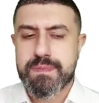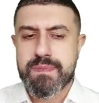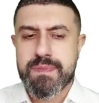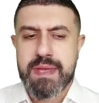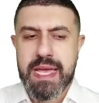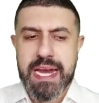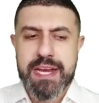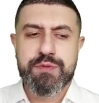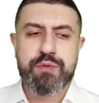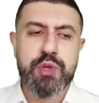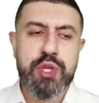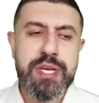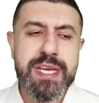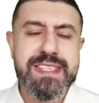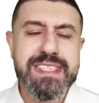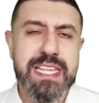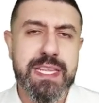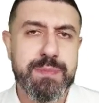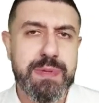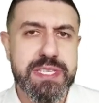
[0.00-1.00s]
And if we look at
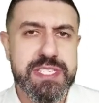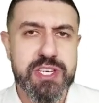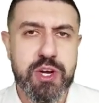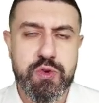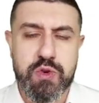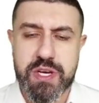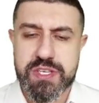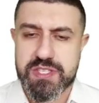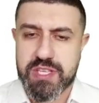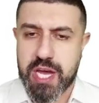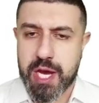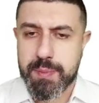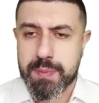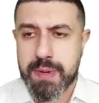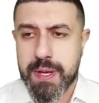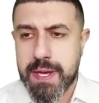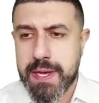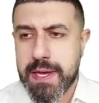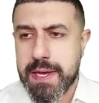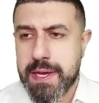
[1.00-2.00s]
salability across time,
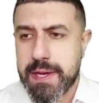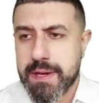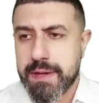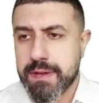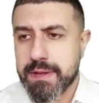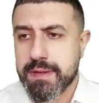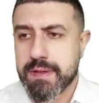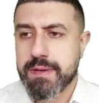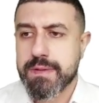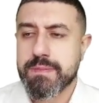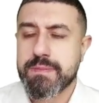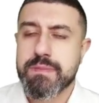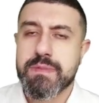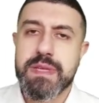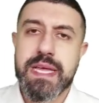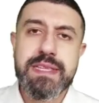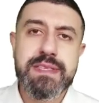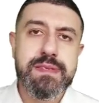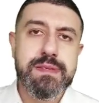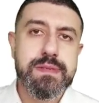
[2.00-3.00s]

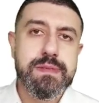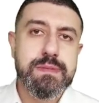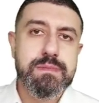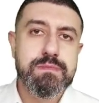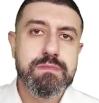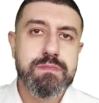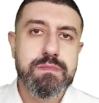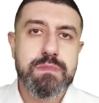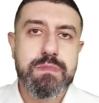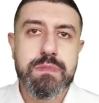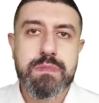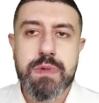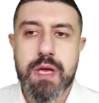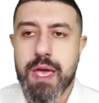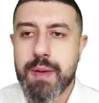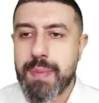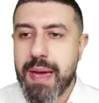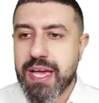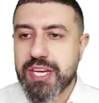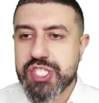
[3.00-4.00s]
let's
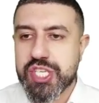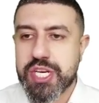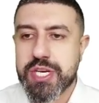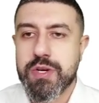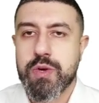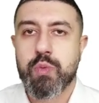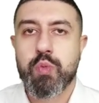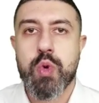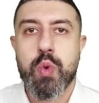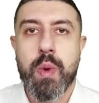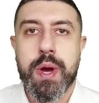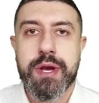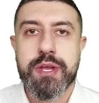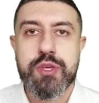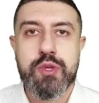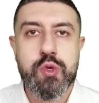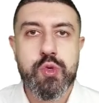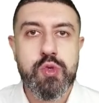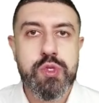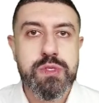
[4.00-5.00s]
imagine we want to
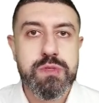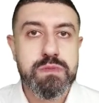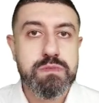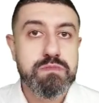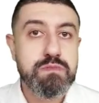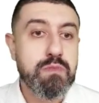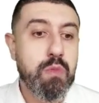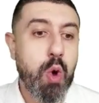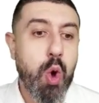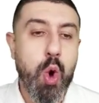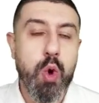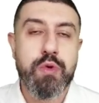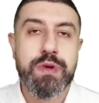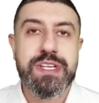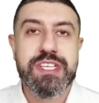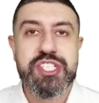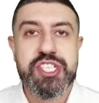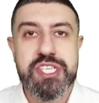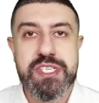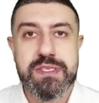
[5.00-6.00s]
use
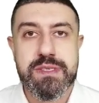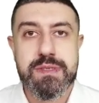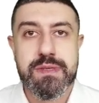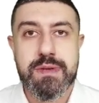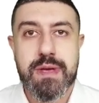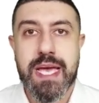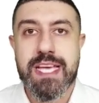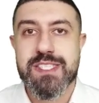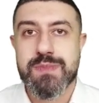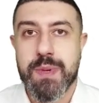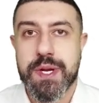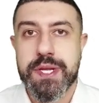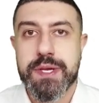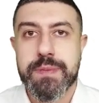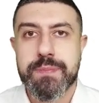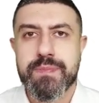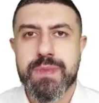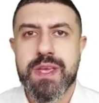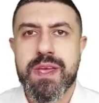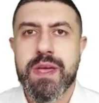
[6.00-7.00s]
oranges as money.
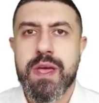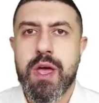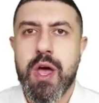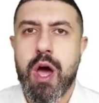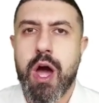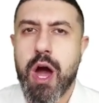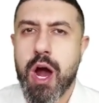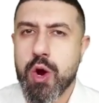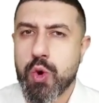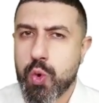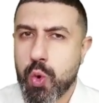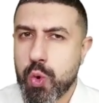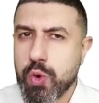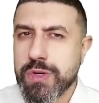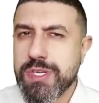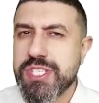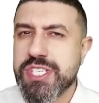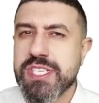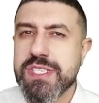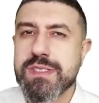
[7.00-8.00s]
Are
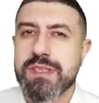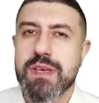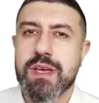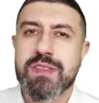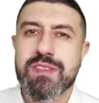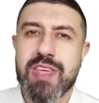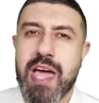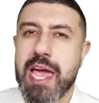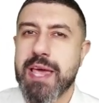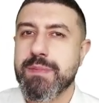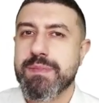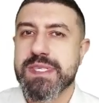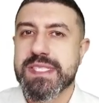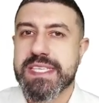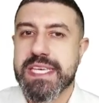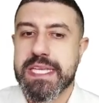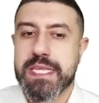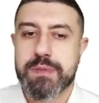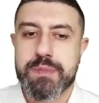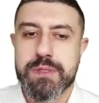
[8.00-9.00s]
oranges time
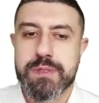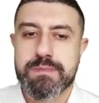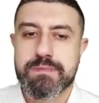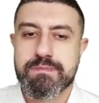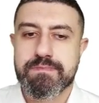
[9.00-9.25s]
saleable?